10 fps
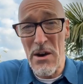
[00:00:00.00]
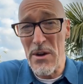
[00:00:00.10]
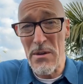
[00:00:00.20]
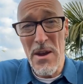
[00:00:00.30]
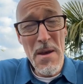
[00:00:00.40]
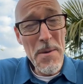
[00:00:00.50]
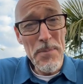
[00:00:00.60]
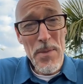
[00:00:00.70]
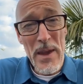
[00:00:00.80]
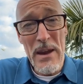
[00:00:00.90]
share it
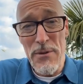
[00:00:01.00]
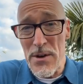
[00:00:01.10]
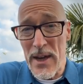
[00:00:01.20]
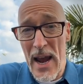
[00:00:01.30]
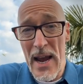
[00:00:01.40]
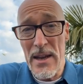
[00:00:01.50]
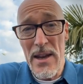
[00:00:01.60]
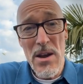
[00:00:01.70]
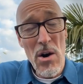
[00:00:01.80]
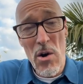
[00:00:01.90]
if you
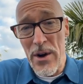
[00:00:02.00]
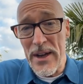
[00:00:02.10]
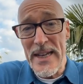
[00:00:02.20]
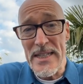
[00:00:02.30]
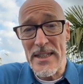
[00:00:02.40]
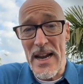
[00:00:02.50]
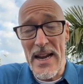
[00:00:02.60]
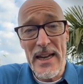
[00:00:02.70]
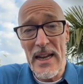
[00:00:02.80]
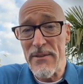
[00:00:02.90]
can. Or at least
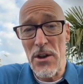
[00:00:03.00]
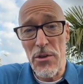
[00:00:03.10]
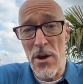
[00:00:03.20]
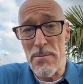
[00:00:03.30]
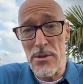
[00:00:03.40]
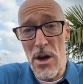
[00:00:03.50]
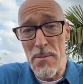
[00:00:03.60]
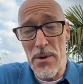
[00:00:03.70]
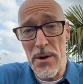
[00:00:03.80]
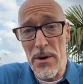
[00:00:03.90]
like it. Give it a thumbs
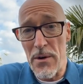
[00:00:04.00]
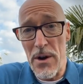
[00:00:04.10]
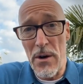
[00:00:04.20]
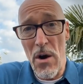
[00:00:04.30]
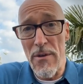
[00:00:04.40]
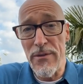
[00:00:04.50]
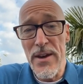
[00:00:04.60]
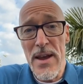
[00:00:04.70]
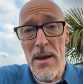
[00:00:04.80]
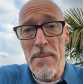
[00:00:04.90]
up or a
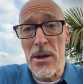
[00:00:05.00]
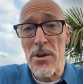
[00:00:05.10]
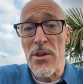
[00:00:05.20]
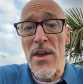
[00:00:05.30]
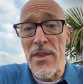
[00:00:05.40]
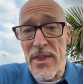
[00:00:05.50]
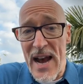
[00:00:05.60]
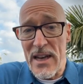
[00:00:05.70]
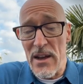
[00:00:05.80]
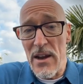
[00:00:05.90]
love. Because
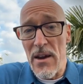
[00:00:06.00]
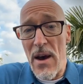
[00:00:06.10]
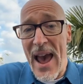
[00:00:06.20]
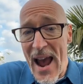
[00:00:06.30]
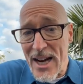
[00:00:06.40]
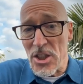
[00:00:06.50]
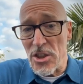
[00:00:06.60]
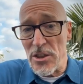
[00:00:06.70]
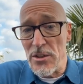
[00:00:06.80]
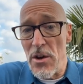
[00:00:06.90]
that
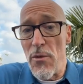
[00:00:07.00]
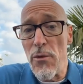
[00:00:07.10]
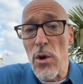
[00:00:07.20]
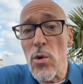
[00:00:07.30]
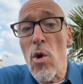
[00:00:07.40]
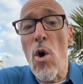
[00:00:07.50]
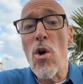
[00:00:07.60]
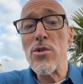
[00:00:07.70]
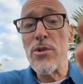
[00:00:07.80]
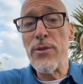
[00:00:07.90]
action will
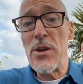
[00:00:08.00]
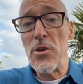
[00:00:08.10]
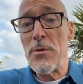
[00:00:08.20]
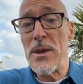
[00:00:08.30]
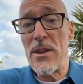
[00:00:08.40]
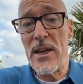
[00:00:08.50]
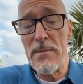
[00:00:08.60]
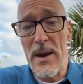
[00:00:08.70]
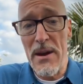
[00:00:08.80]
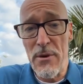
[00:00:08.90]
cause the video to be
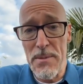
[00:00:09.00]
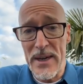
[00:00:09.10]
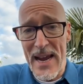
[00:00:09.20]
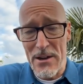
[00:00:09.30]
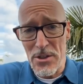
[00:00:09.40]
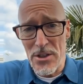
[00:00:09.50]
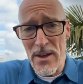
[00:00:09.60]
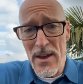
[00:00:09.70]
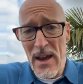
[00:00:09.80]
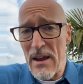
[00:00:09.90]
seen by everybody
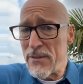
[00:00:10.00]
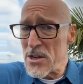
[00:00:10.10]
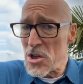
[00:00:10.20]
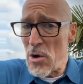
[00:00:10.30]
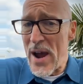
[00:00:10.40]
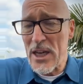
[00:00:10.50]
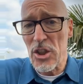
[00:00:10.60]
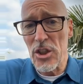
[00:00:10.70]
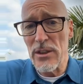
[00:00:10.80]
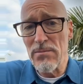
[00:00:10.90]
else. If there's no
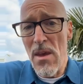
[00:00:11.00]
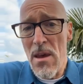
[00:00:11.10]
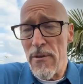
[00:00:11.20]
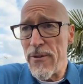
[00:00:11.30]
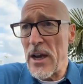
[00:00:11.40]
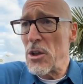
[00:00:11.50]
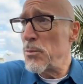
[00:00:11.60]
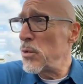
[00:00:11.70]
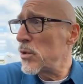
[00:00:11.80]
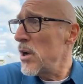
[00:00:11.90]
action,
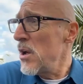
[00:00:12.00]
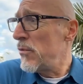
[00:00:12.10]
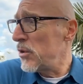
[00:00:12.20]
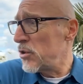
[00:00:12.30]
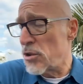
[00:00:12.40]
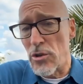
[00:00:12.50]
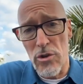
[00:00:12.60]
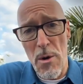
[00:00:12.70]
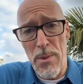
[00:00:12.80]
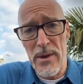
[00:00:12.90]
Facebook will
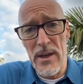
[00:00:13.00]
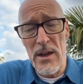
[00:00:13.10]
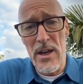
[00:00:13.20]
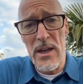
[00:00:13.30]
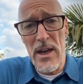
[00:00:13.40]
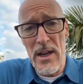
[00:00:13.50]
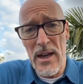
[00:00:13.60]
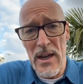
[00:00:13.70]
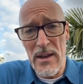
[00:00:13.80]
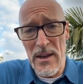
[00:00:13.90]
just drop it in
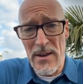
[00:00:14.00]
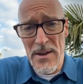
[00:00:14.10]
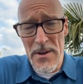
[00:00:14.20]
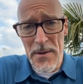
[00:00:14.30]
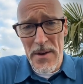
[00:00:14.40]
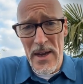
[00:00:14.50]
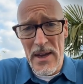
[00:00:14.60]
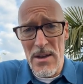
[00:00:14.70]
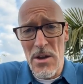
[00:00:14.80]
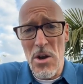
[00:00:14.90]

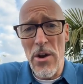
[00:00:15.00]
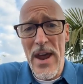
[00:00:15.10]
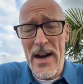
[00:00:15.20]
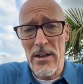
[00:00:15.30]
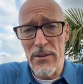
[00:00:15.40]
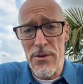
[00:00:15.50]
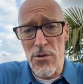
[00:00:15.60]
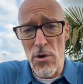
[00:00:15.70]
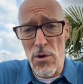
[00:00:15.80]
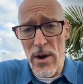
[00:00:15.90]
the
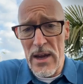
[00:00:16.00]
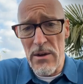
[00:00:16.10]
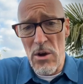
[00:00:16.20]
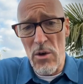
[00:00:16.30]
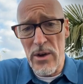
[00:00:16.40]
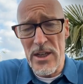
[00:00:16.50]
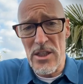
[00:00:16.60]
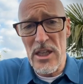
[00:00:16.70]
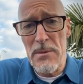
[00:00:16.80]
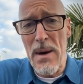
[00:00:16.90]
non-active drawer and it won't
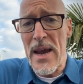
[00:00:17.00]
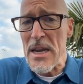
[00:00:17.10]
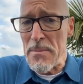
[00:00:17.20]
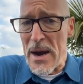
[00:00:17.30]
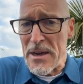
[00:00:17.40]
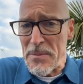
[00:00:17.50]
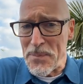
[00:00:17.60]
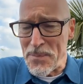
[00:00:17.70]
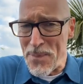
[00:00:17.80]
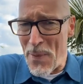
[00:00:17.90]
get seen by anybody.
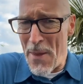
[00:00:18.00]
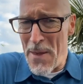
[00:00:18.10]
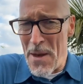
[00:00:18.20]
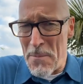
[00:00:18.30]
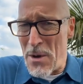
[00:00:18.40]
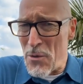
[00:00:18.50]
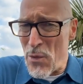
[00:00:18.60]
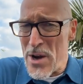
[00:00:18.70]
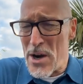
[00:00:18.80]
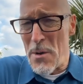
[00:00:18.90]

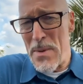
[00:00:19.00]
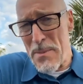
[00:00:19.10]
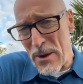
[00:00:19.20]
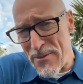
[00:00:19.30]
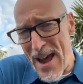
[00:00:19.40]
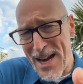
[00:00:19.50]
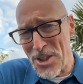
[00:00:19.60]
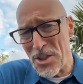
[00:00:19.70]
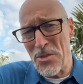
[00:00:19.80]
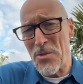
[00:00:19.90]
But we are a people of
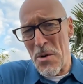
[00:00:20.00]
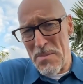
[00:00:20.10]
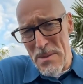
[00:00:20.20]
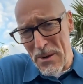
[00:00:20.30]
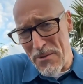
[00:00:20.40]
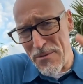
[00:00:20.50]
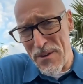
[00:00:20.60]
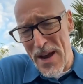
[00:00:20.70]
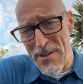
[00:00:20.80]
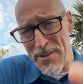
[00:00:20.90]
action, we're a people of
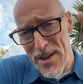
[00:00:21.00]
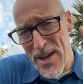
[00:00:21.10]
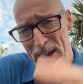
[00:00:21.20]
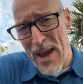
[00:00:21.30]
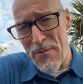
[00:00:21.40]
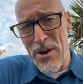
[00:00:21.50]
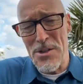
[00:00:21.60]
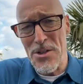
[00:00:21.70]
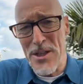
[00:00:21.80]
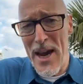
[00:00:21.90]
faith. And
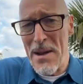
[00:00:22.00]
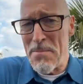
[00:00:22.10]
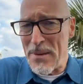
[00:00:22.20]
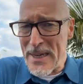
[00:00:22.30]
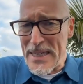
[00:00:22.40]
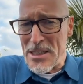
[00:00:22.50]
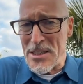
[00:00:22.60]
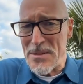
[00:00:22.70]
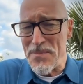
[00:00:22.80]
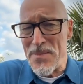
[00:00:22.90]
once again,
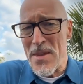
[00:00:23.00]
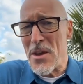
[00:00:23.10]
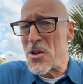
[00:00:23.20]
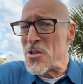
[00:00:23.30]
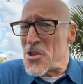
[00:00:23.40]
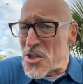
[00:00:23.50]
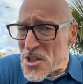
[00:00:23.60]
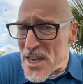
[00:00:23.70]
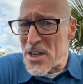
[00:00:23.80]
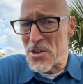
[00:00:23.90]
please
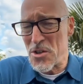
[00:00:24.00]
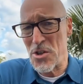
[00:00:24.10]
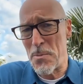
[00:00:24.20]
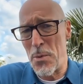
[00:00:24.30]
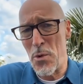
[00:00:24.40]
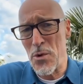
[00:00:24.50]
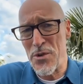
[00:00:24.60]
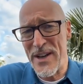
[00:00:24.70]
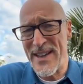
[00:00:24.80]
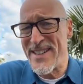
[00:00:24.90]
consider
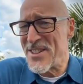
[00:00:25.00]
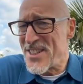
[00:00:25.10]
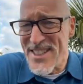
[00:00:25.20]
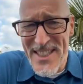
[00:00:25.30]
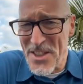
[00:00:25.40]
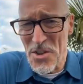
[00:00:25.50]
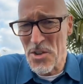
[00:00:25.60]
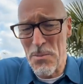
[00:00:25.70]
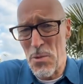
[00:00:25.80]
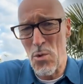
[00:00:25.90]
supporting.
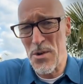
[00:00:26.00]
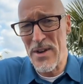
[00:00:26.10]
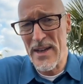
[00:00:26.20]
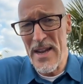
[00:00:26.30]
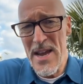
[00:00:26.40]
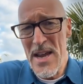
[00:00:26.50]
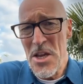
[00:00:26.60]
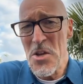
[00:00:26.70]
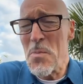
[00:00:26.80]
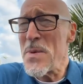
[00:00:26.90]
Consider supporting.
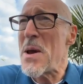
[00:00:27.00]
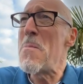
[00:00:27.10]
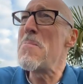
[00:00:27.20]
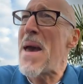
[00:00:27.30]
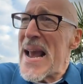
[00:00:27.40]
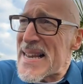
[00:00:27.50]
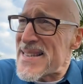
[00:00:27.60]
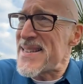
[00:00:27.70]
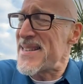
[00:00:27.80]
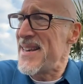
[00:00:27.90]
You'd be
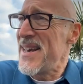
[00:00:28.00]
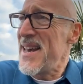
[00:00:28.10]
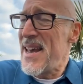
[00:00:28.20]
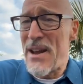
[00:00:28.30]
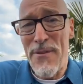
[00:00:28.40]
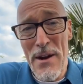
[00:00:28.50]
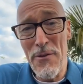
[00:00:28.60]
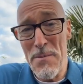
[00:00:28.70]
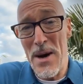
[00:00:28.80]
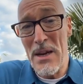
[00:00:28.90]
amazed if
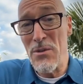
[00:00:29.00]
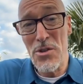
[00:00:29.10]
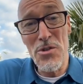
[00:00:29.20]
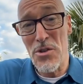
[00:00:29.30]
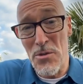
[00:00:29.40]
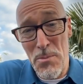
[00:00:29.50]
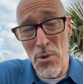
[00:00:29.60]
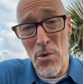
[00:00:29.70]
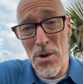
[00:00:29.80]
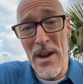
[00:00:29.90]
everybody was to
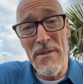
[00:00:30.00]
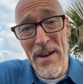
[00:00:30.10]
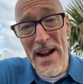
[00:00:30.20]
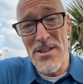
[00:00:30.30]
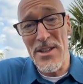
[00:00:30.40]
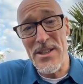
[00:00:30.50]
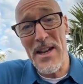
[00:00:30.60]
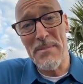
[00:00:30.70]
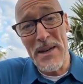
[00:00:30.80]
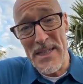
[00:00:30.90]
support an
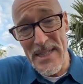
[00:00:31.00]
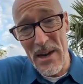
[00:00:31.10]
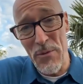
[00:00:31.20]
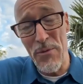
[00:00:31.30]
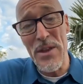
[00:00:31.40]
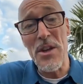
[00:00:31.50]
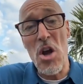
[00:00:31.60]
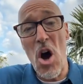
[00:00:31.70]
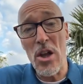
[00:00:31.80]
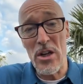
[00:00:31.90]
evangelist like myself with
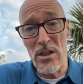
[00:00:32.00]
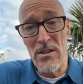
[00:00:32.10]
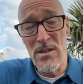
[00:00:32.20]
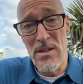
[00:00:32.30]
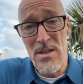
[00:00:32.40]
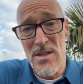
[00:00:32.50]
a dollar.